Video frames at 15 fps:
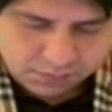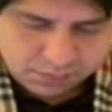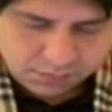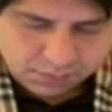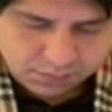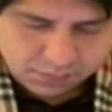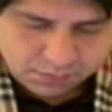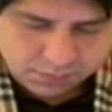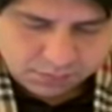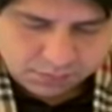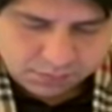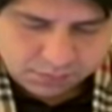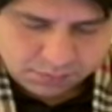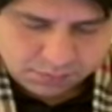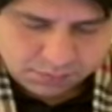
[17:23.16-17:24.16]

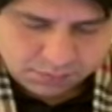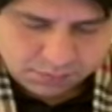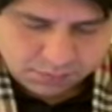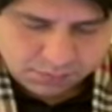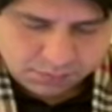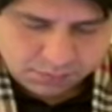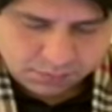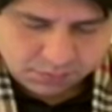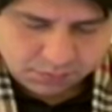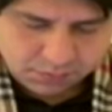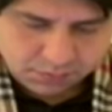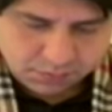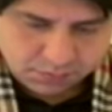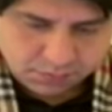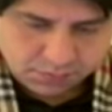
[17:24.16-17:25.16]

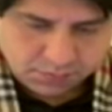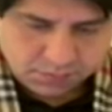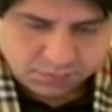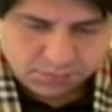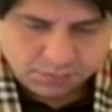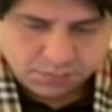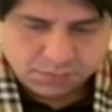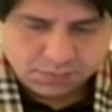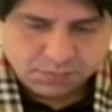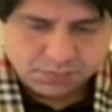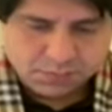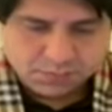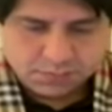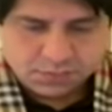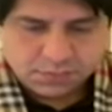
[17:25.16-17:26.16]

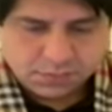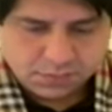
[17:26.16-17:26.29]
(silent)